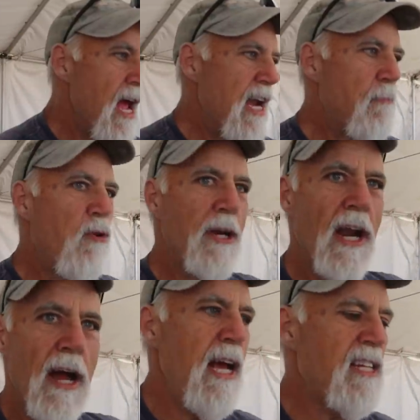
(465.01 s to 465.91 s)
and he put it,
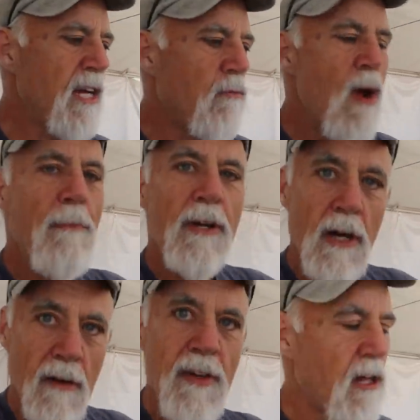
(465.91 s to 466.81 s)
it's a
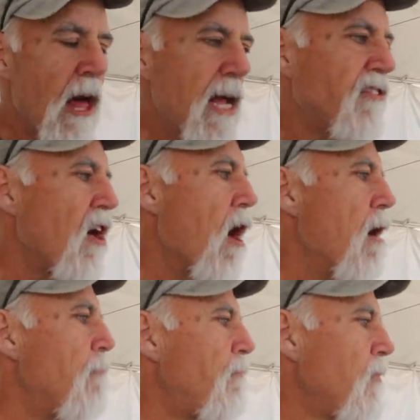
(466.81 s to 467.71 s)
replica of the client's
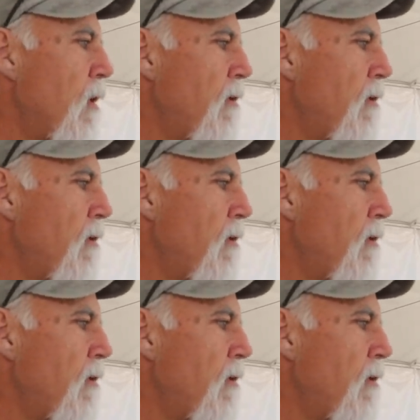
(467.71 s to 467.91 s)
car